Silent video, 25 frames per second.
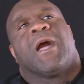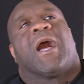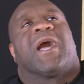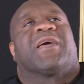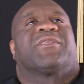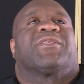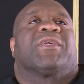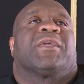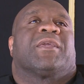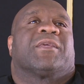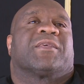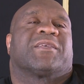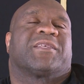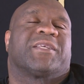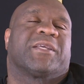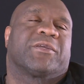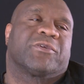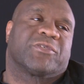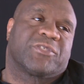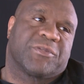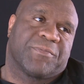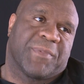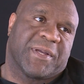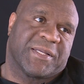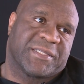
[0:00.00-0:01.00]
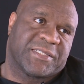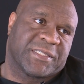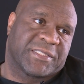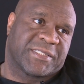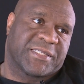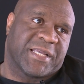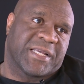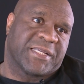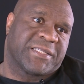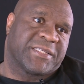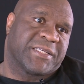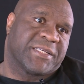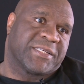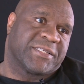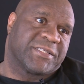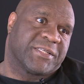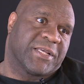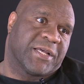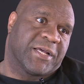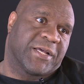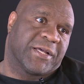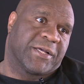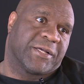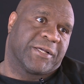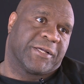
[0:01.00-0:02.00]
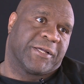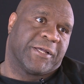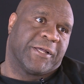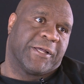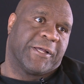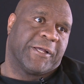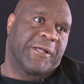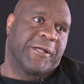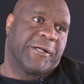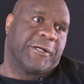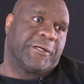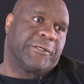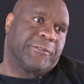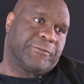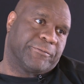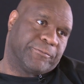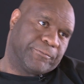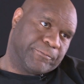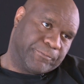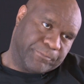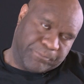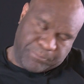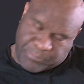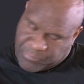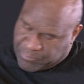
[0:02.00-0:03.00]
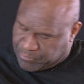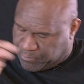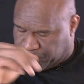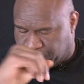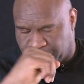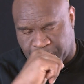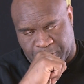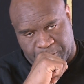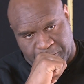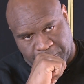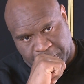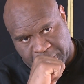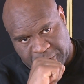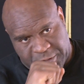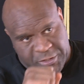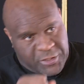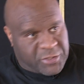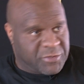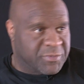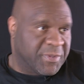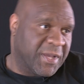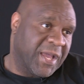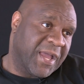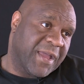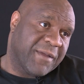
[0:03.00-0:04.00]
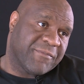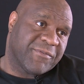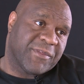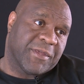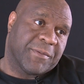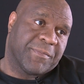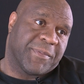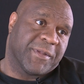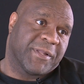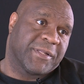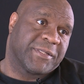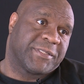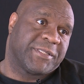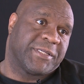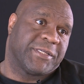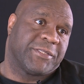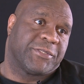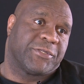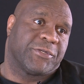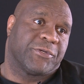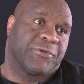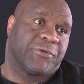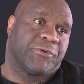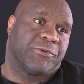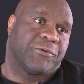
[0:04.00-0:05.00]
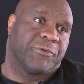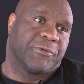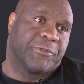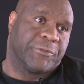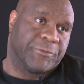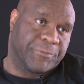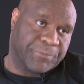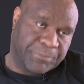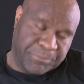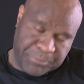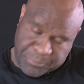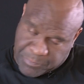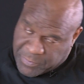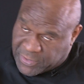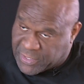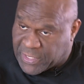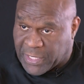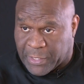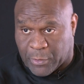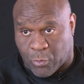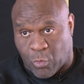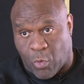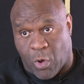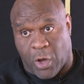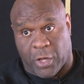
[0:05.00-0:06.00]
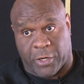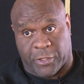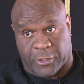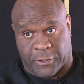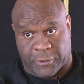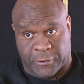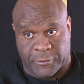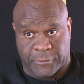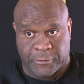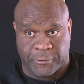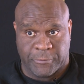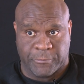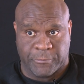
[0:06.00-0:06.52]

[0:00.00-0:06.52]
I think the secret to my success is, I have the ability to be like water.